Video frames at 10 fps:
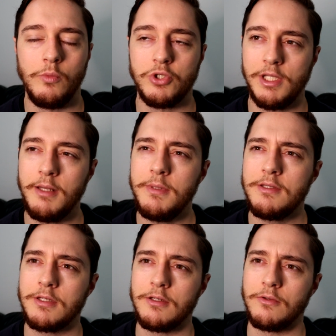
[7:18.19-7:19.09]
which led me
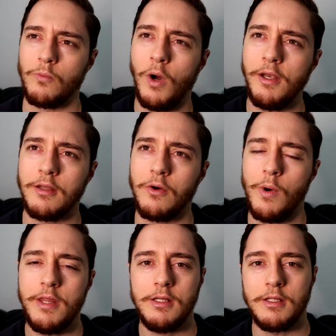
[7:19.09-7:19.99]
to wonder
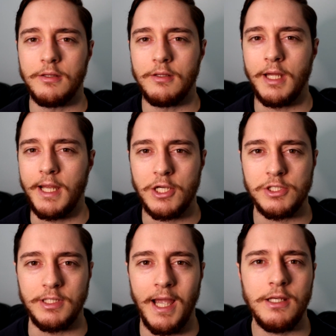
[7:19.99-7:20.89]
whether they
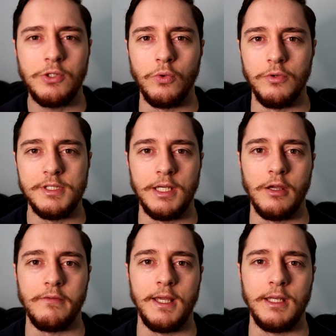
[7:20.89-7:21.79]
actually had caused any
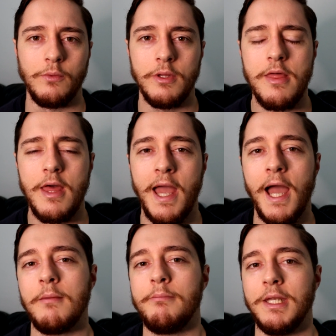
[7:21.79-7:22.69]
overheating, whether there
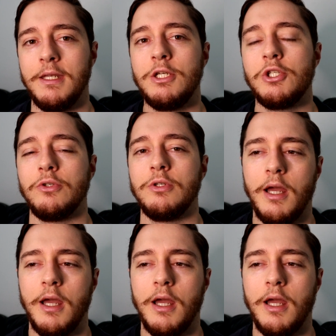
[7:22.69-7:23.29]
had been an issue.